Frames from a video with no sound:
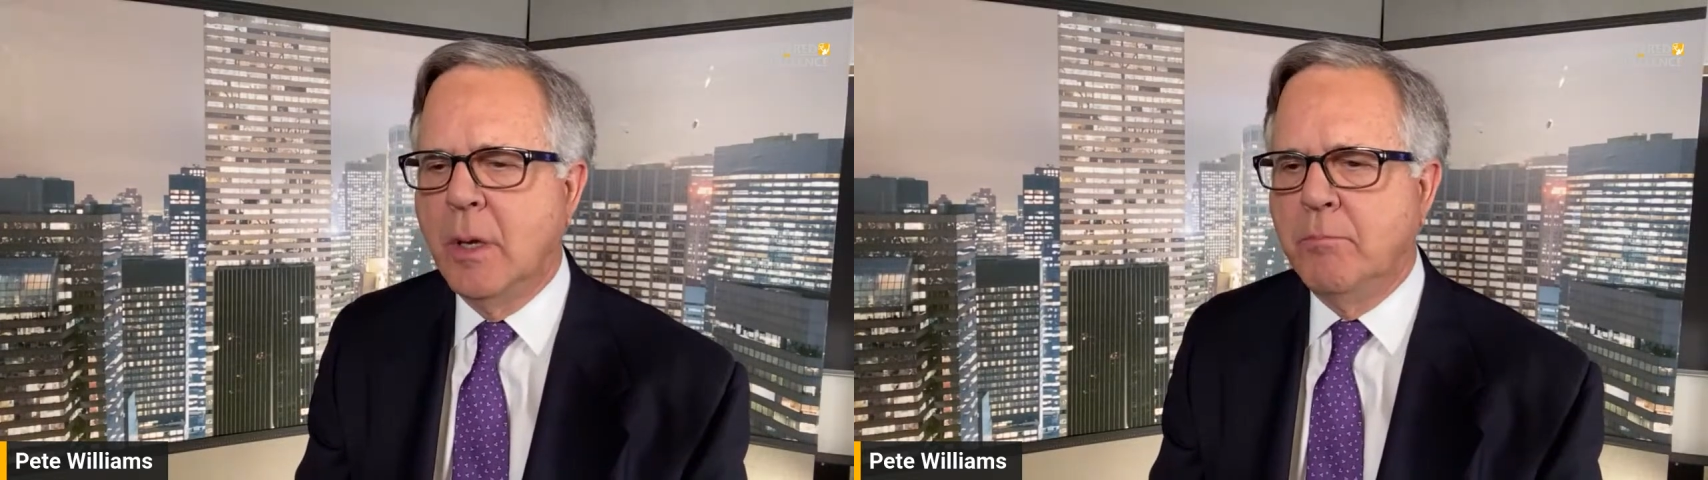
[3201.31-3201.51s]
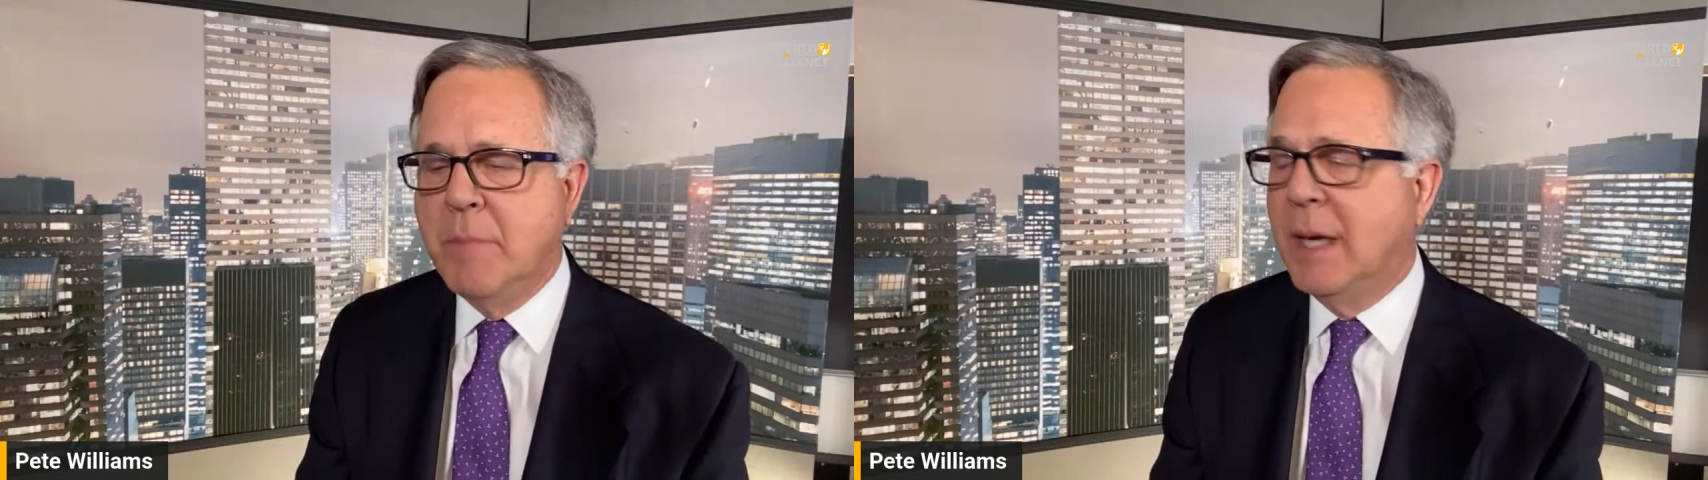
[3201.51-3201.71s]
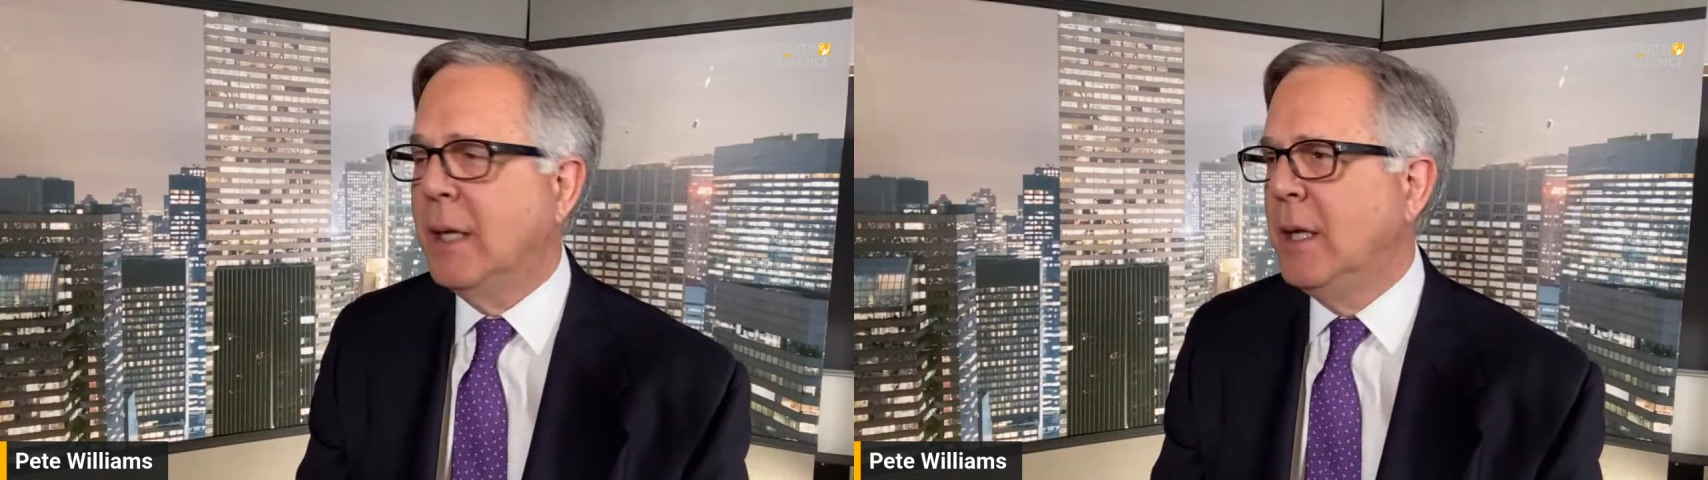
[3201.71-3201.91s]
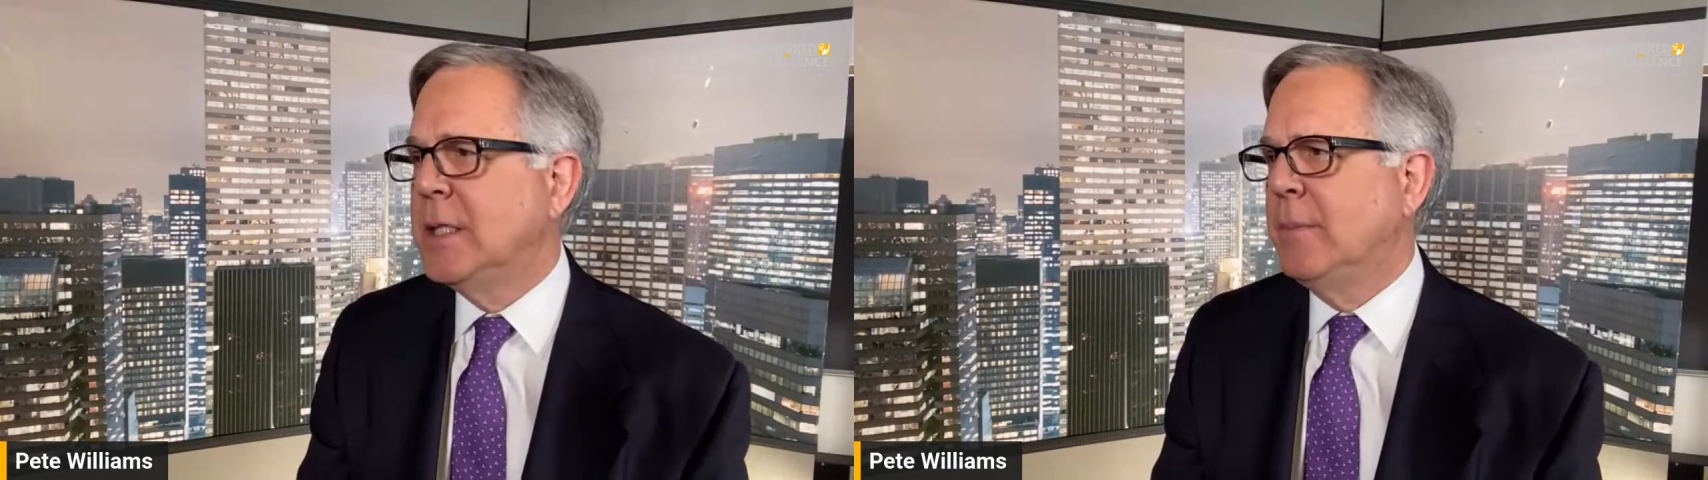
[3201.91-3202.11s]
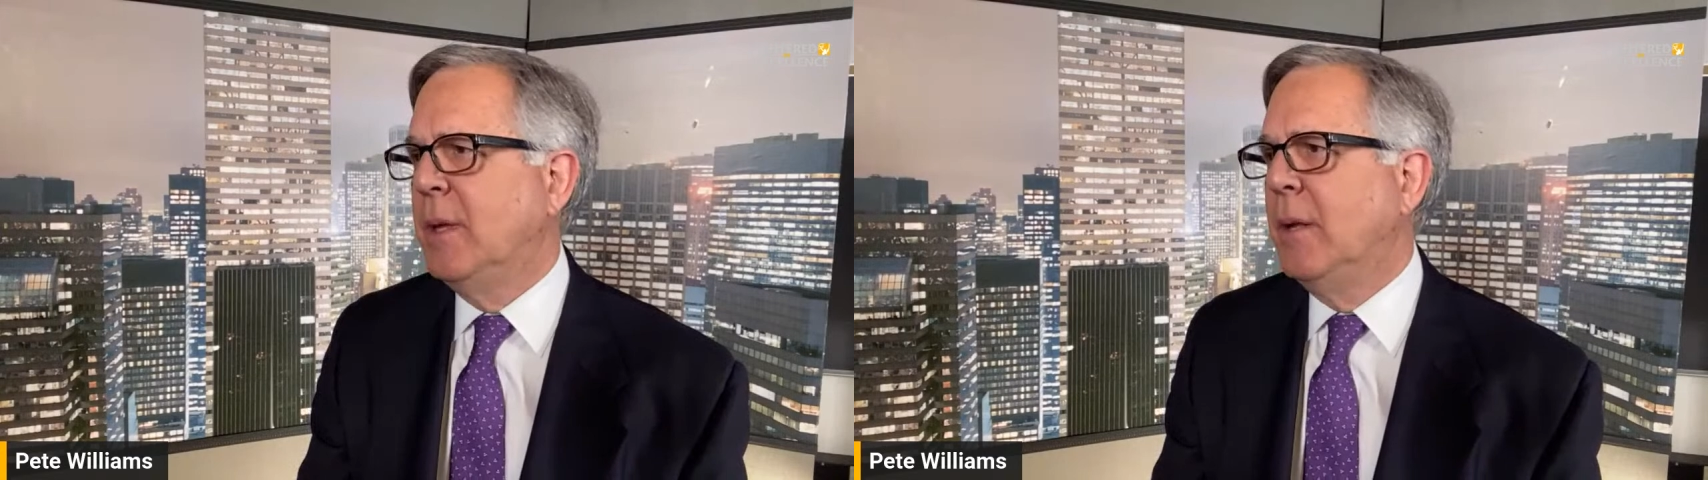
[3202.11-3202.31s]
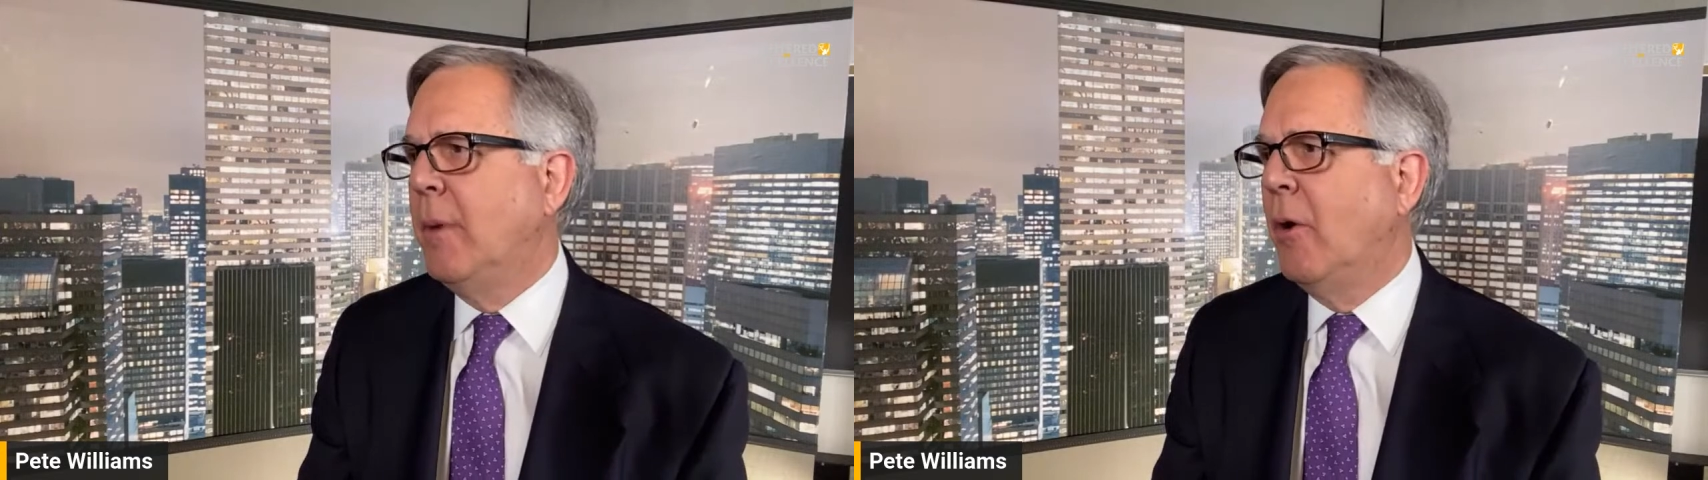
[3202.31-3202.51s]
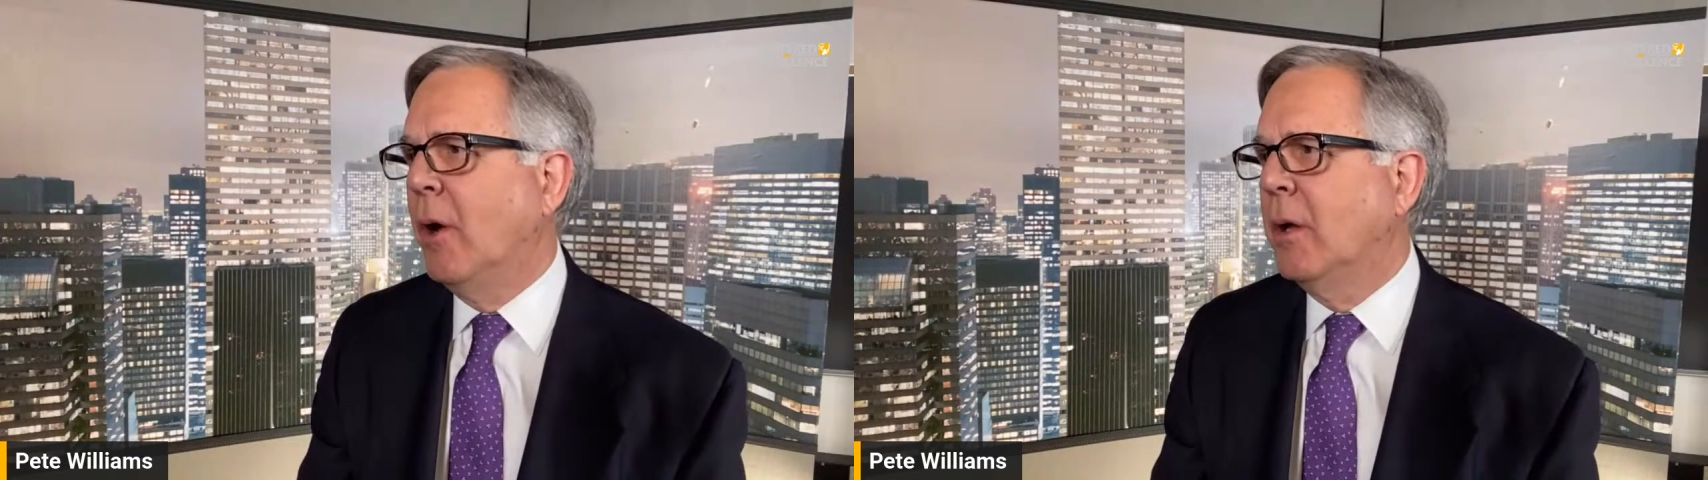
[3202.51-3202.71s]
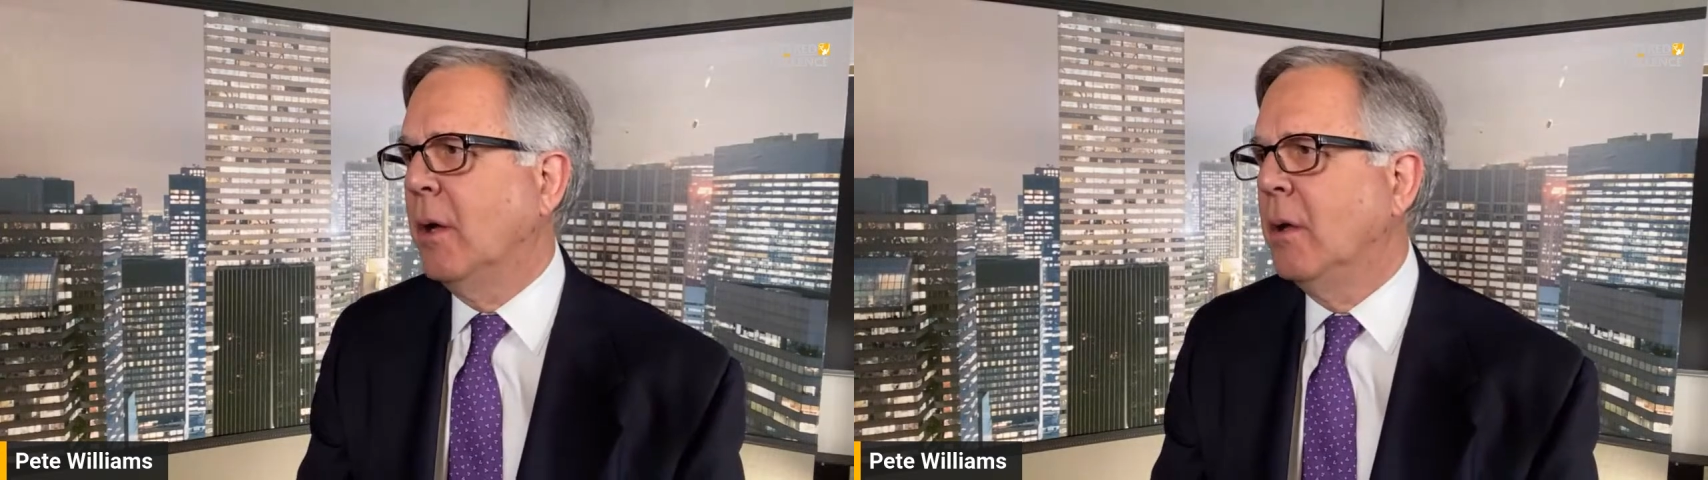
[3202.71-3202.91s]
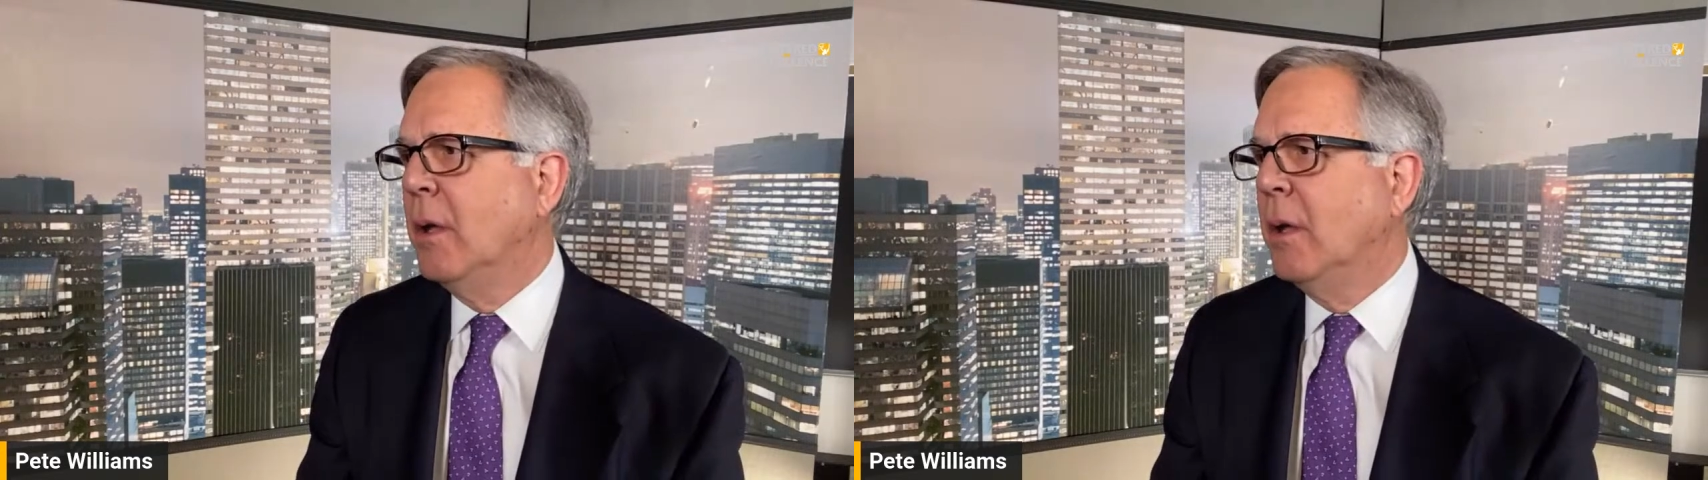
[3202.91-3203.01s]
mechanism in America.